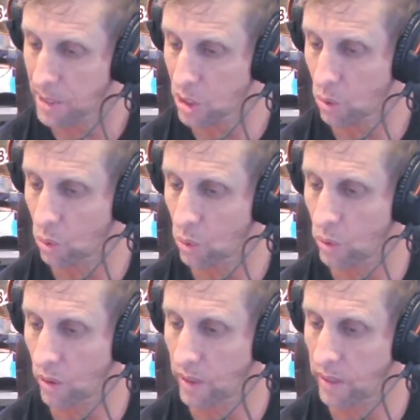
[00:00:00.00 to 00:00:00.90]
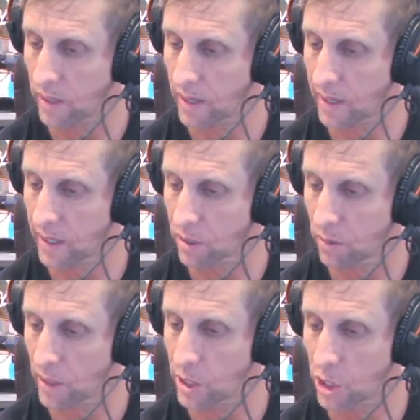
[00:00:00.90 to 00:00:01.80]
Picture's all good on
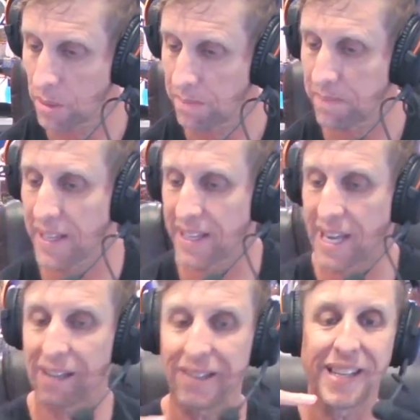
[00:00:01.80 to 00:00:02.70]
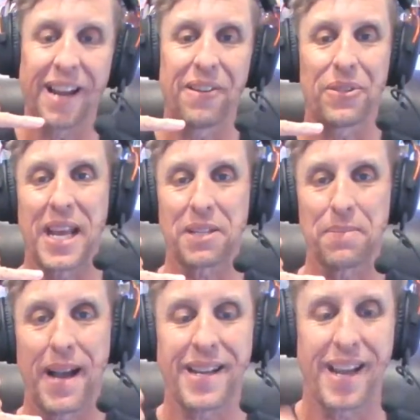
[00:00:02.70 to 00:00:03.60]
CoronaTube. There you go, Leo. Thanks,
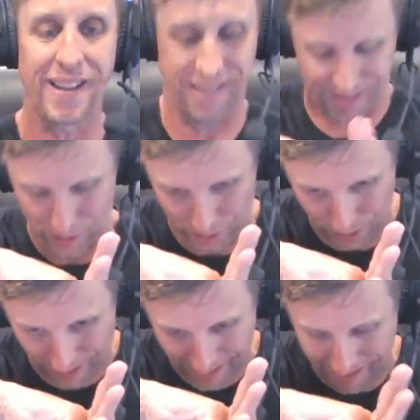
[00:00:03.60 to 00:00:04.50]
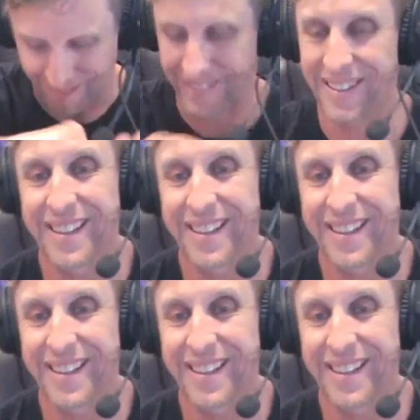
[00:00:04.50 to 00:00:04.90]
mate. And Nutsu Cow.